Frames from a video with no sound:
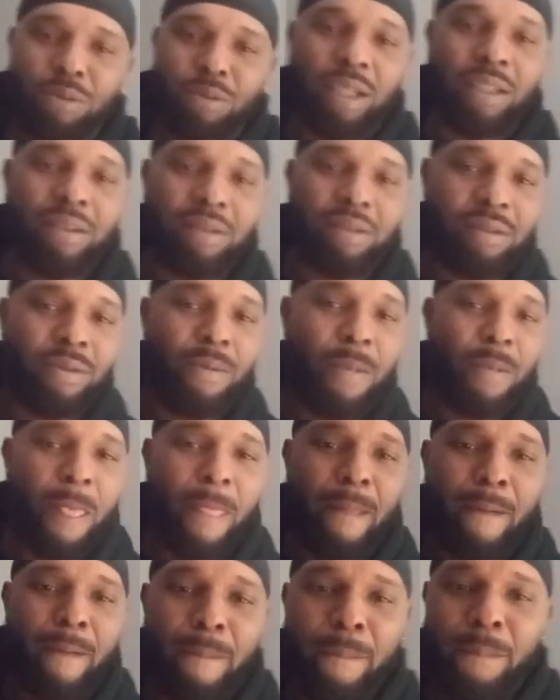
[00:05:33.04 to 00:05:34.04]
too long.
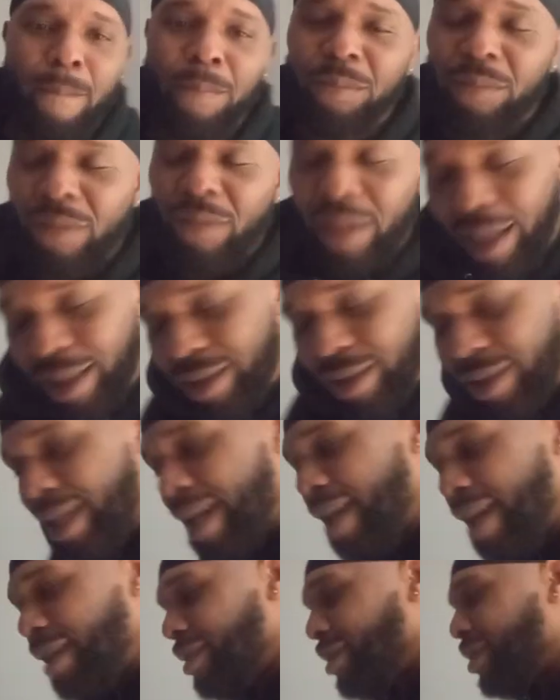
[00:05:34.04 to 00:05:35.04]

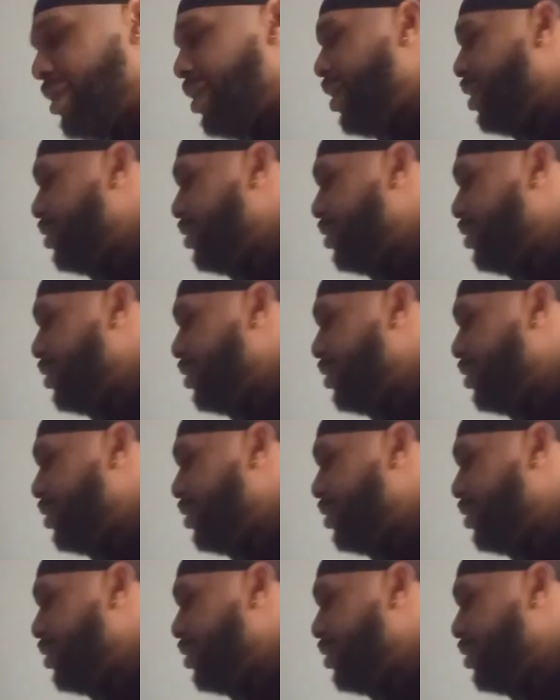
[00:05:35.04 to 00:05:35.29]
Stayed in the